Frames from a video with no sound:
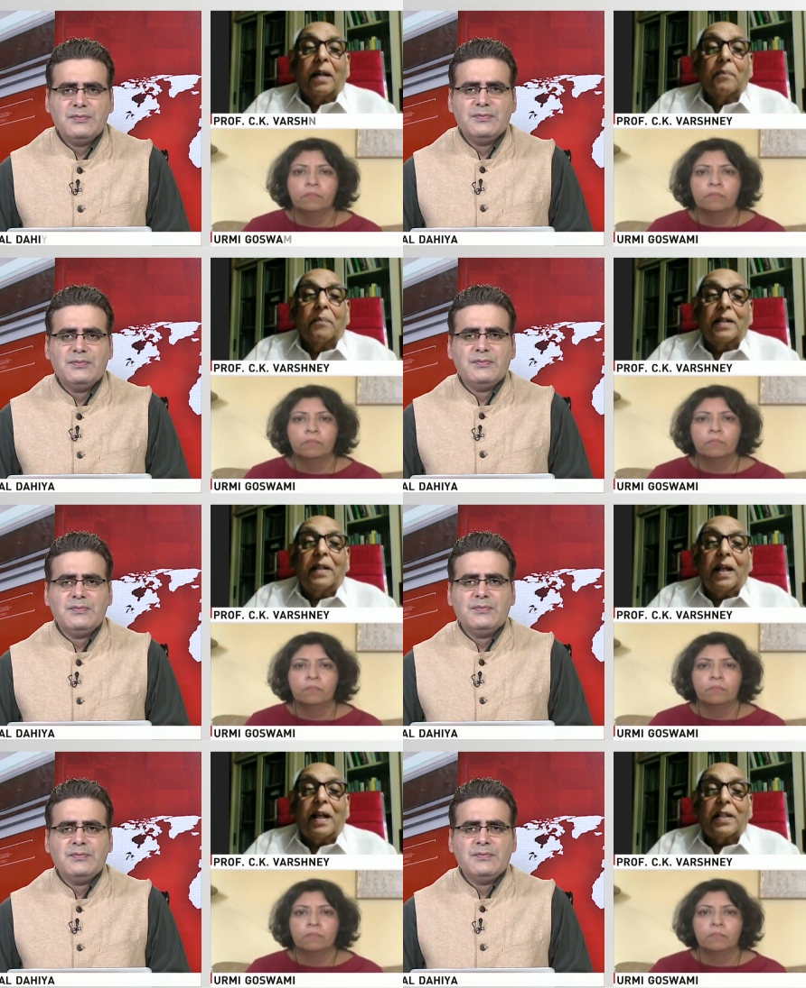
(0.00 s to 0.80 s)
Speaker 1: But
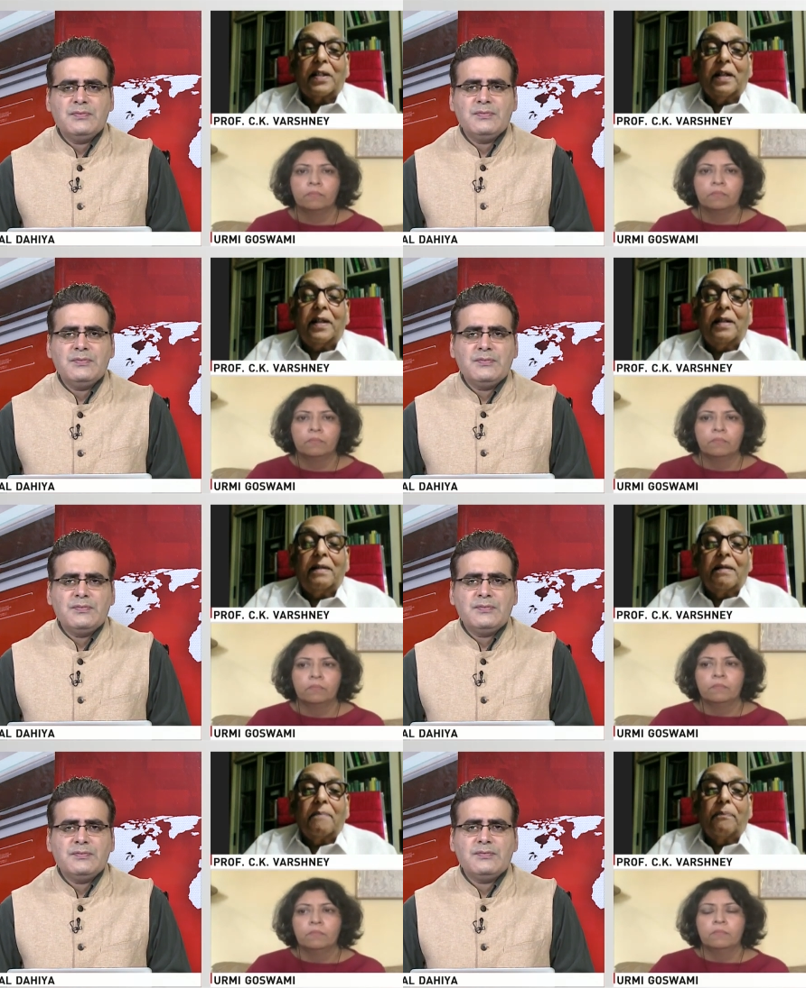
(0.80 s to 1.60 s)
there are
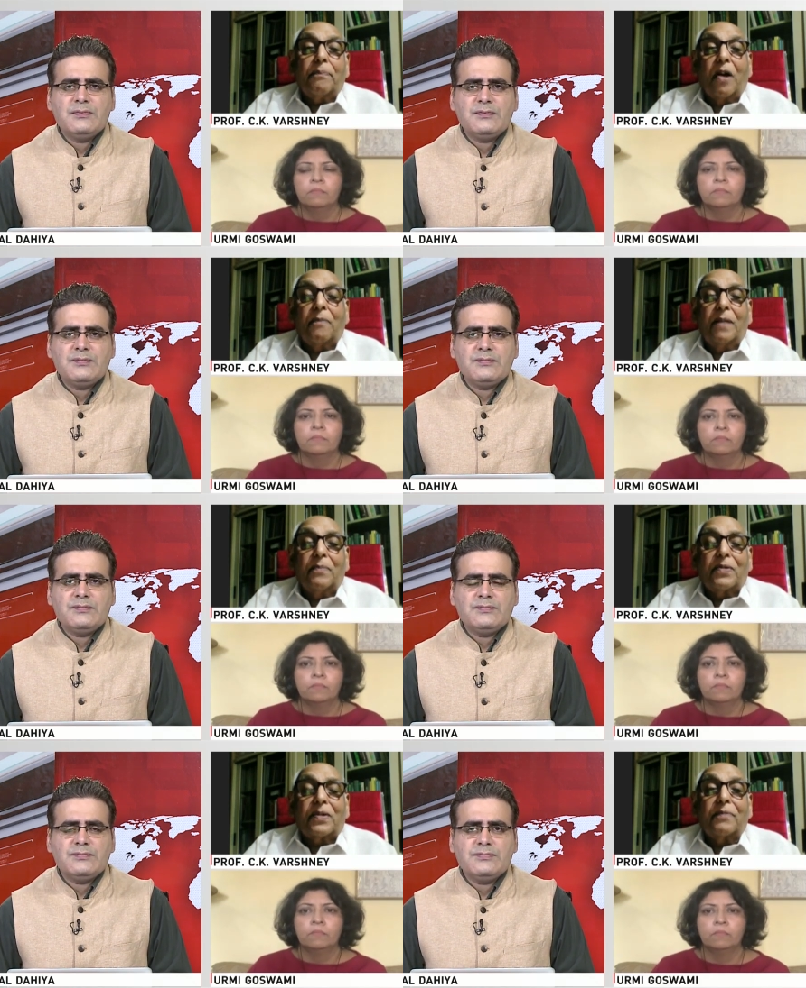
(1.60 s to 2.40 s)
certain
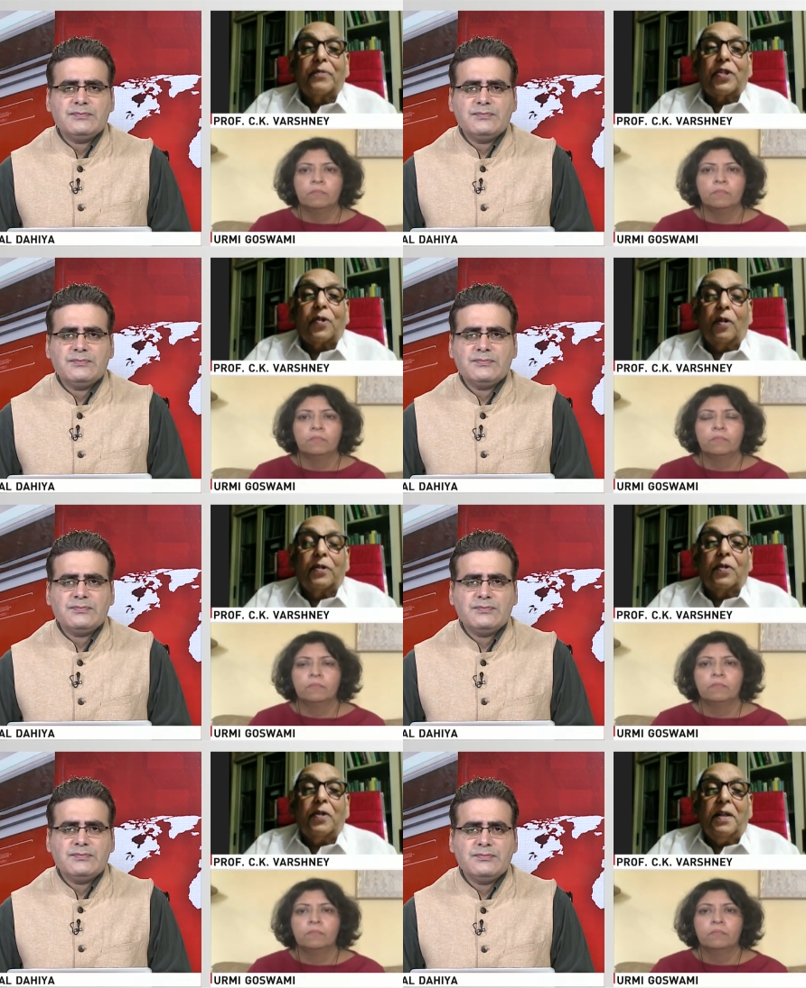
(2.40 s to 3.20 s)
problems which
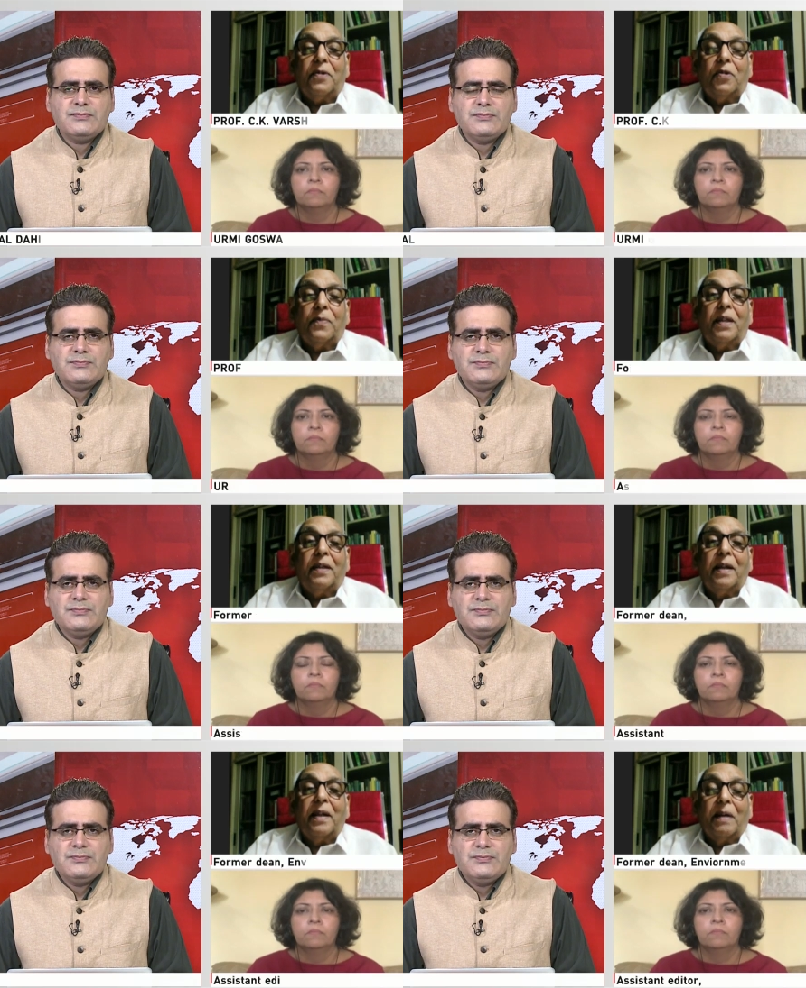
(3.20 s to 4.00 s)
also need to
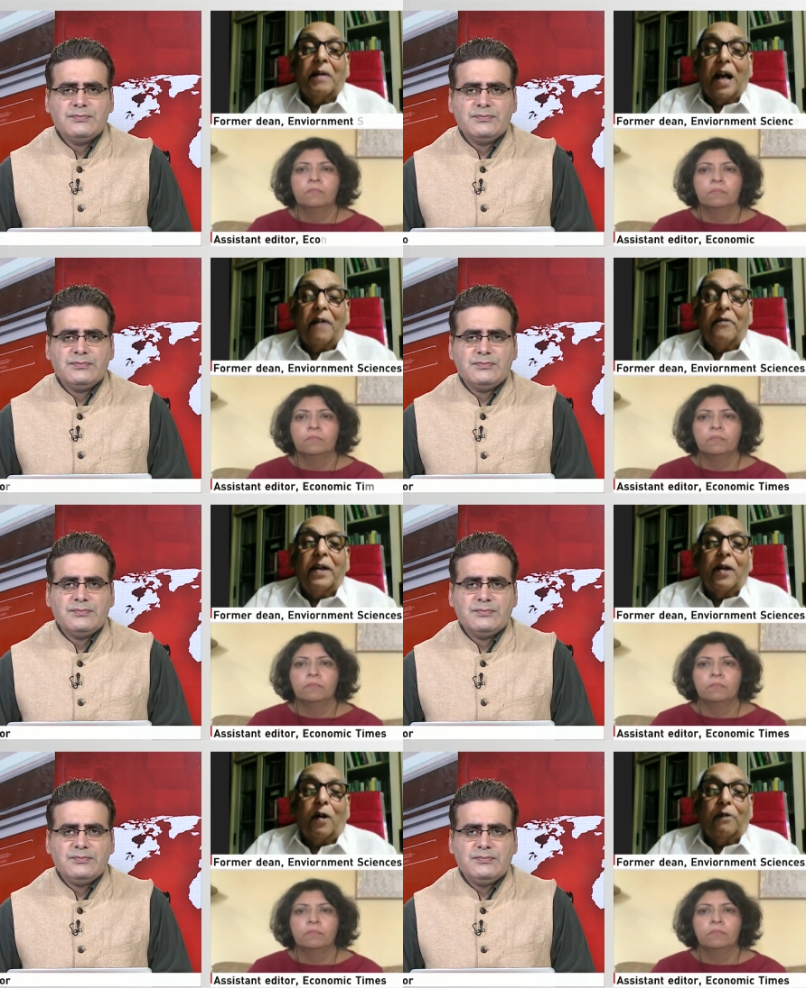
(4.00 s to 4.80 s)
be
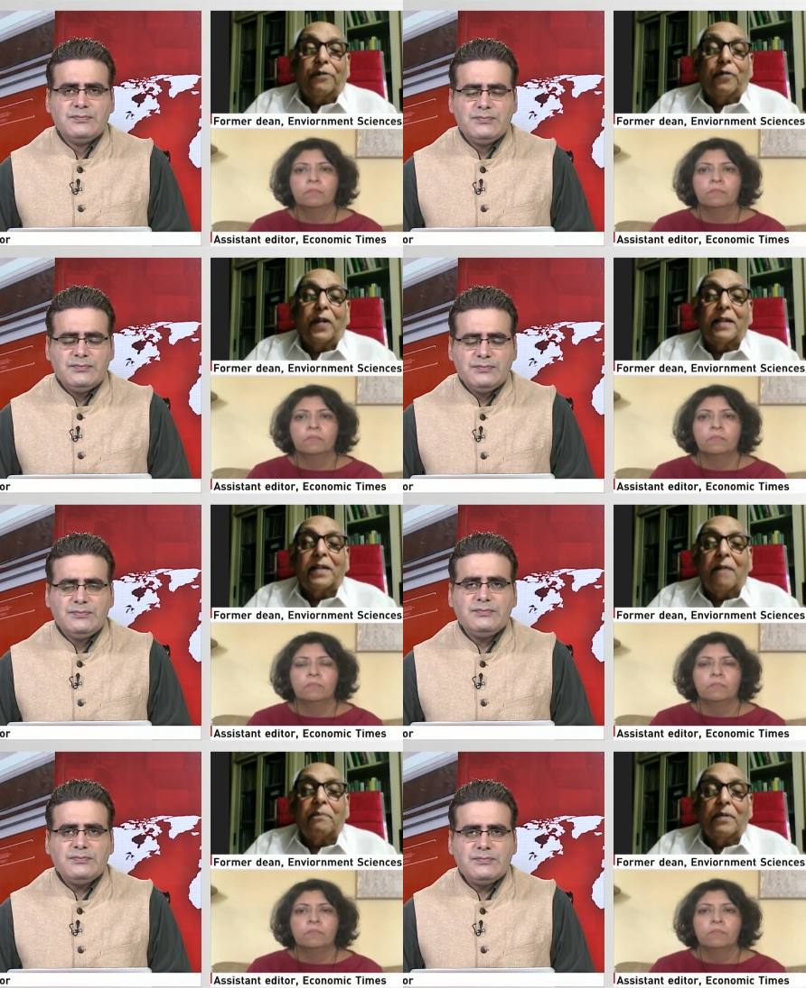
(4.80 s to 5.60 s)
aware of. For
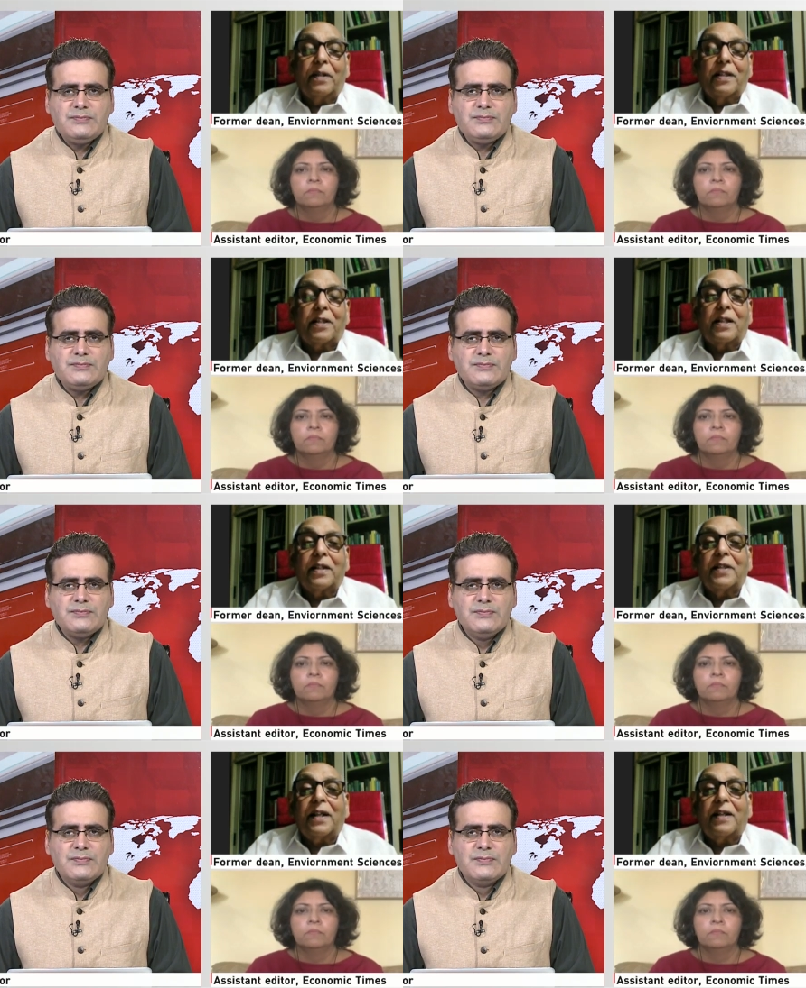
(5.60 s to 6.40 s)
example,
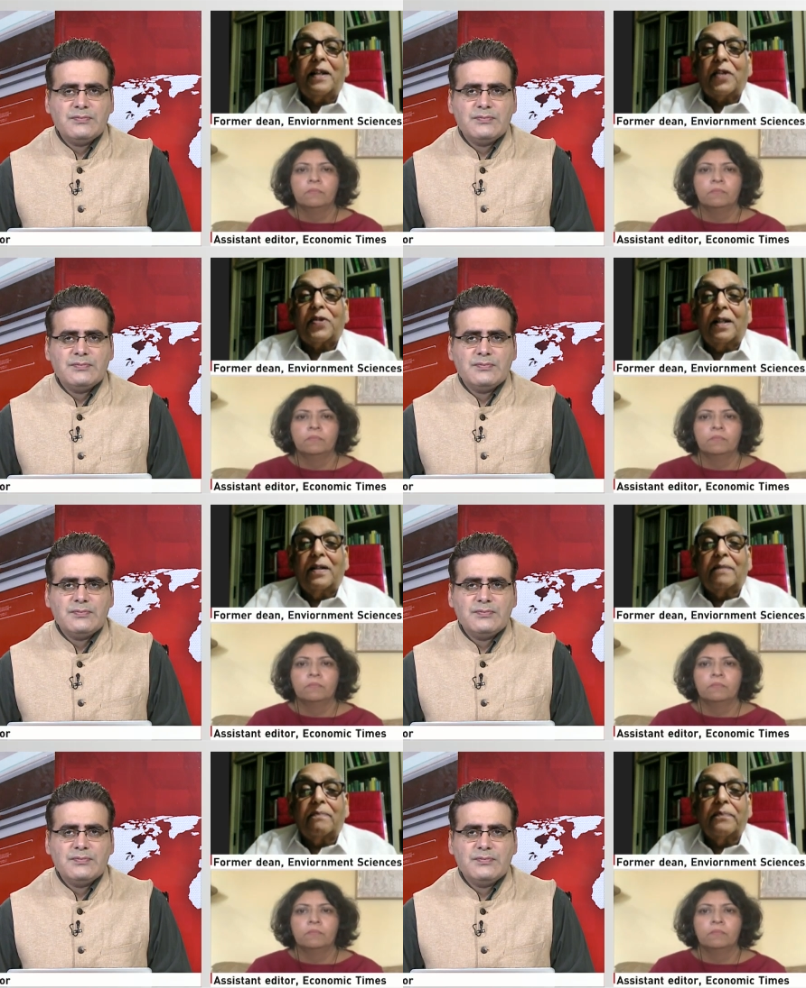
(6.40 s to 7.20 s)
resurgent
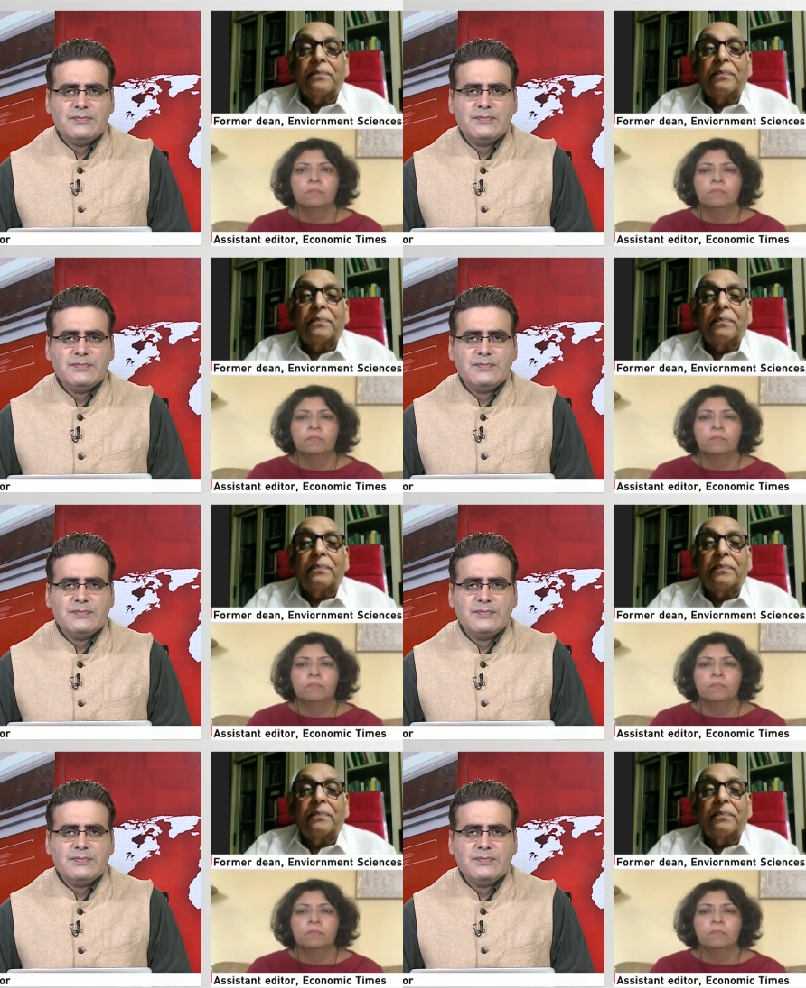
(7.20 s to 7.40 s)
nationalism,